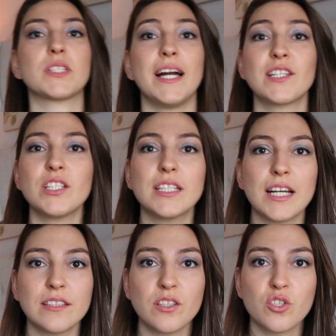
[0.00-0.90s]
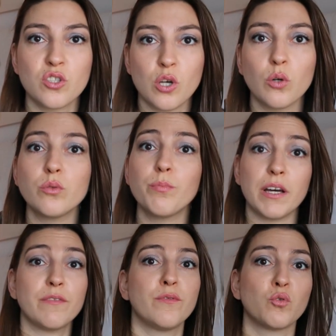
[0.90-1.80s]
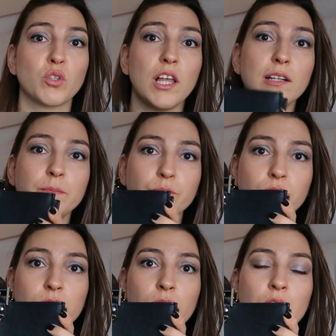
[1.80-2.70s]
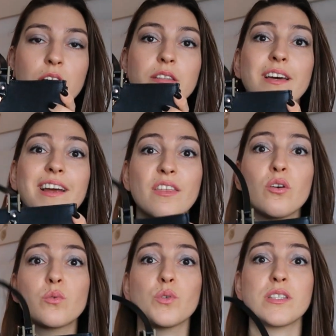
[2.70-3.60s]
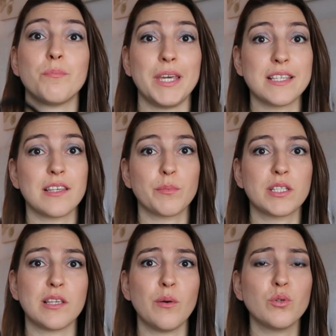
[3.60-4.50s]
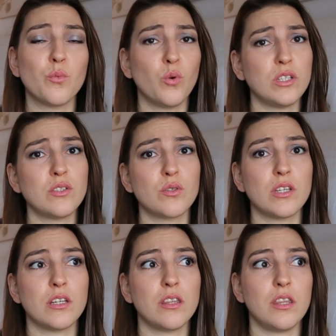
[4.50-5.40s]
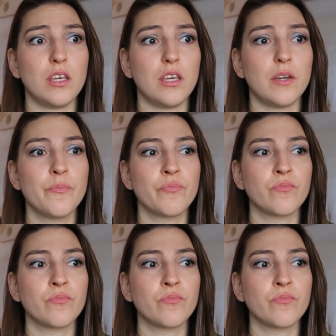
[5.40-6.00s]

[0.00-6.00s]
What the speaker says: I actually got this tote by Furla that I thought was amazing, because I wanted to get the